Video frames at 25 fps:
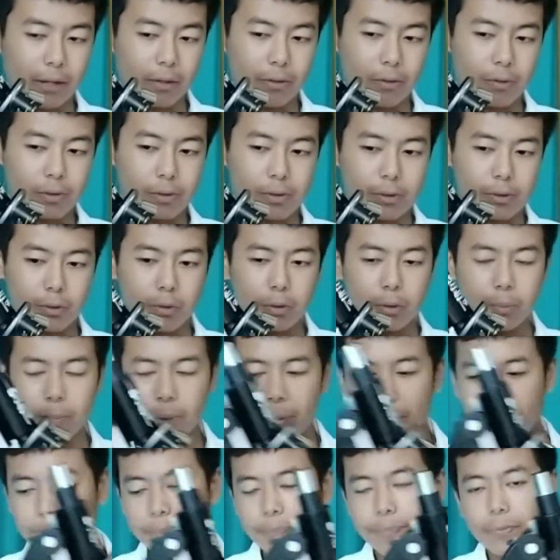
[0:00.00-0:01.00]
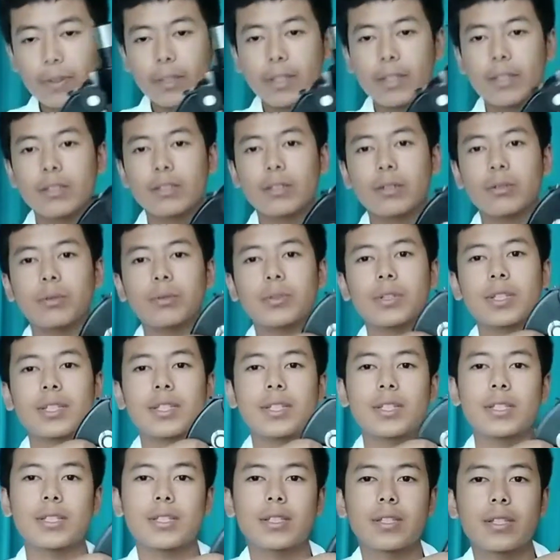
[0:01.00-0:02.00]
microscope. So
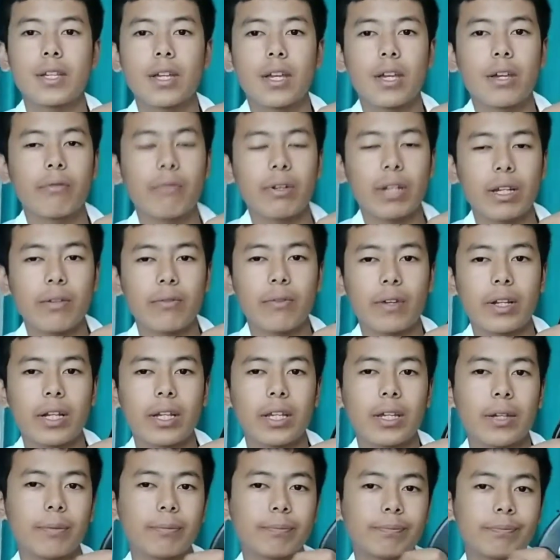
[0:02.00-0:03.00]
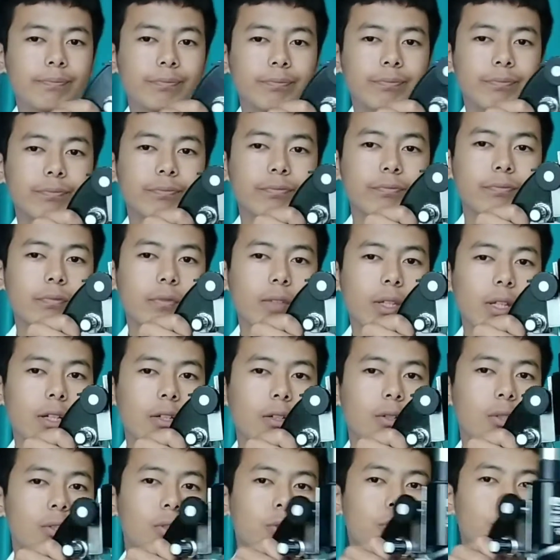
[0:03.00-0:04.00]
this is very
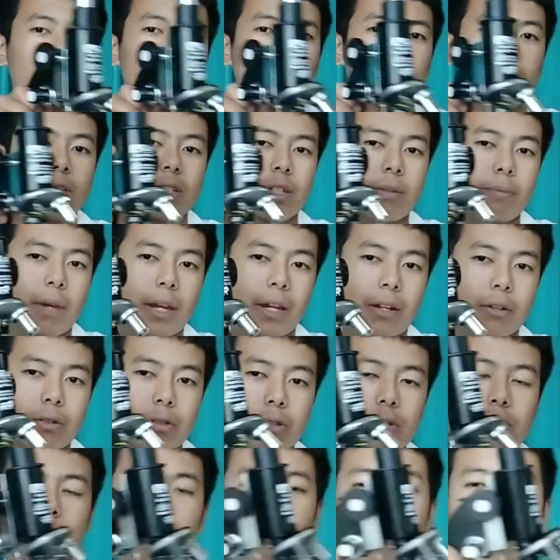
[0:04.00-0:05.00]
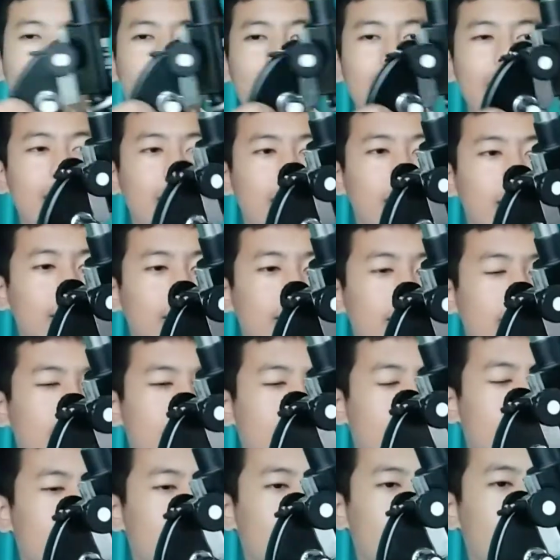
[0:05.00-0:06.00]
good quality microscope.
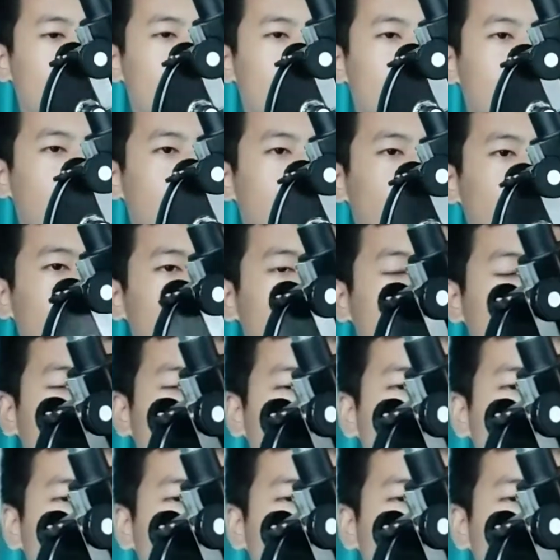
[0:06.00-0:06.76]
I just love my